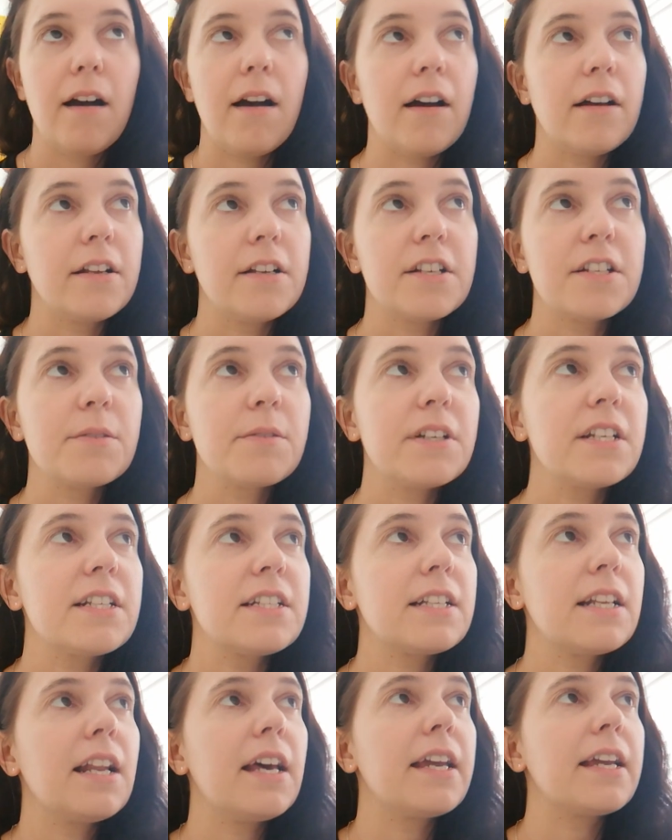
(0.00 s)
And I just wanted
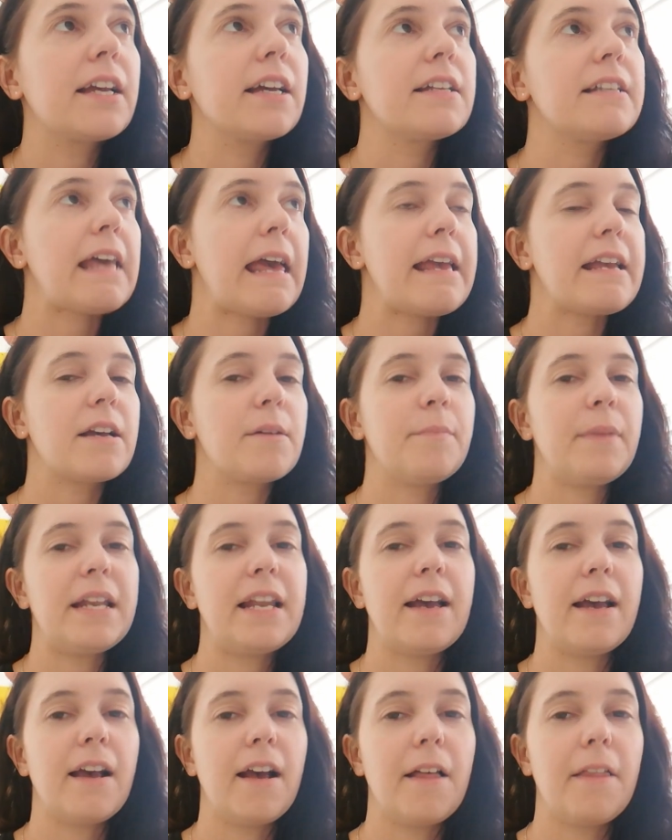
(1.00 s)
us to like take a
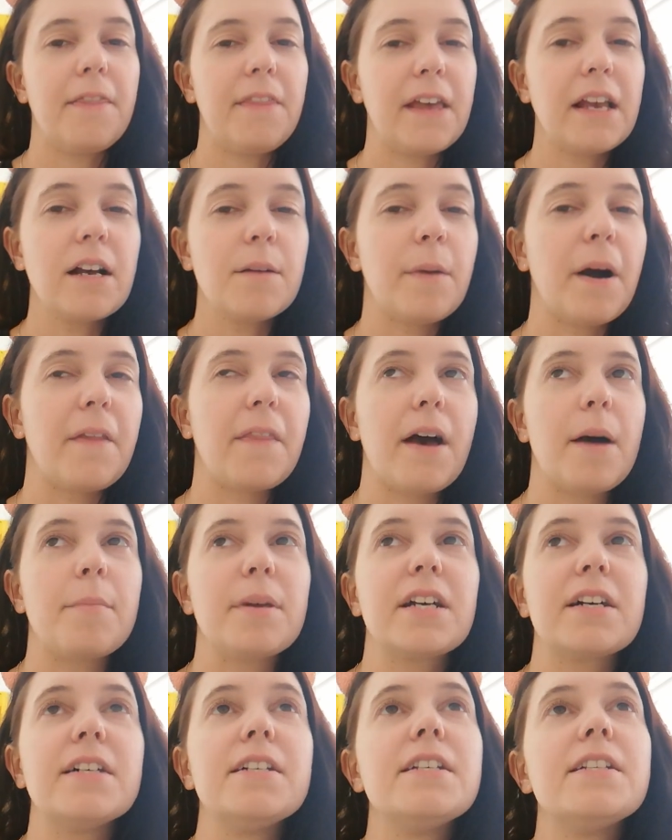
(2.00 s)
minute and think about that,
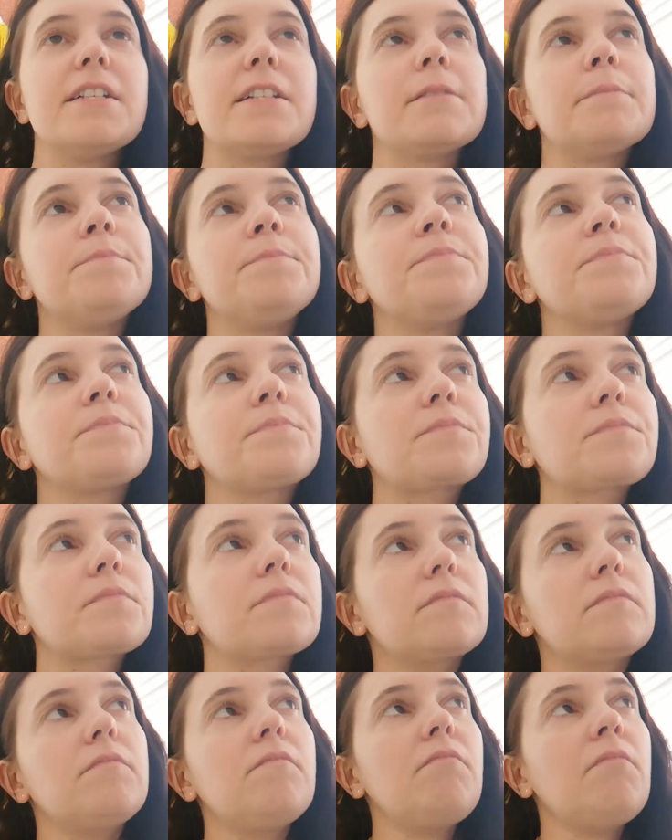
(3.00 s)
because
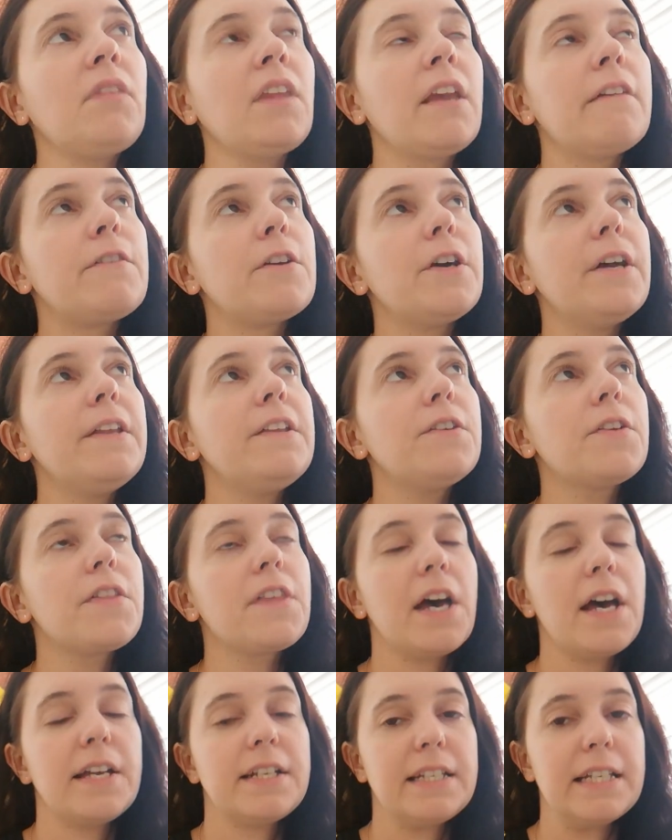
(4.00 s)
if you're in your
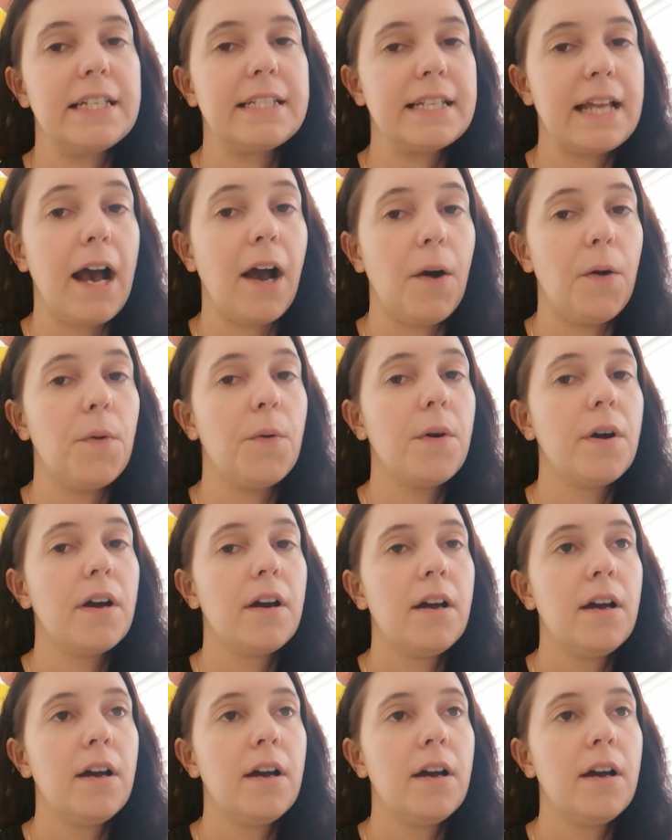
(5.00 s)
30s now,